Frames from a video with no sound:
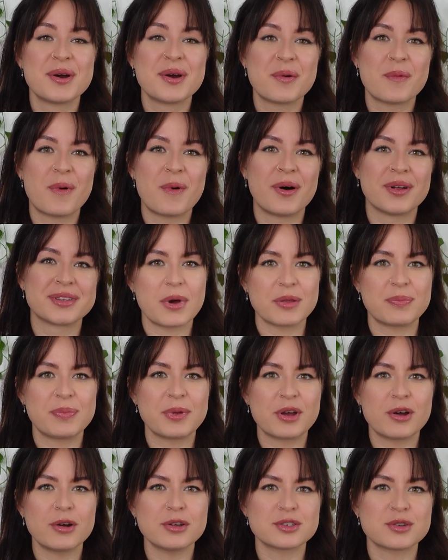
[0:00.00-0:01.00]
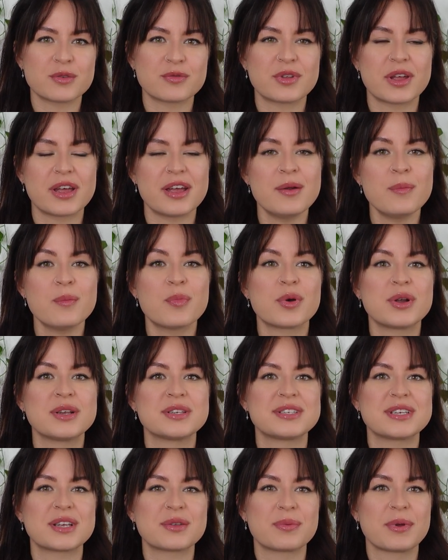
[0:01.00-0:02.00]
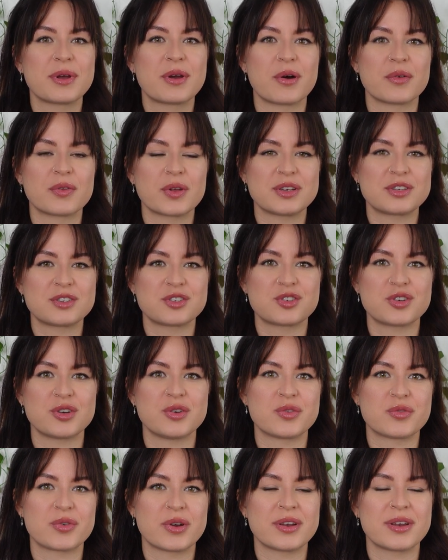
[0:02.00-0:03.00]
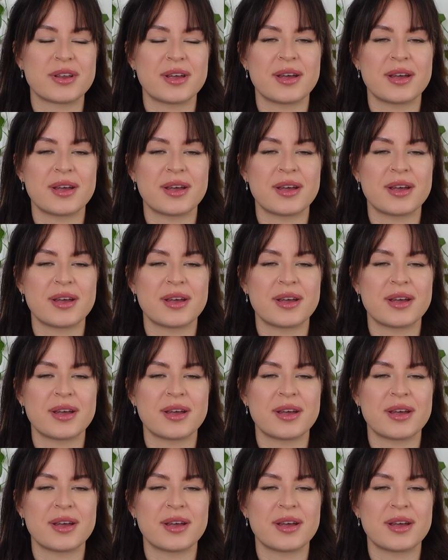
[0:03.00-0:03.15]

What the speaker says: want. But because of the imprints that we got as children,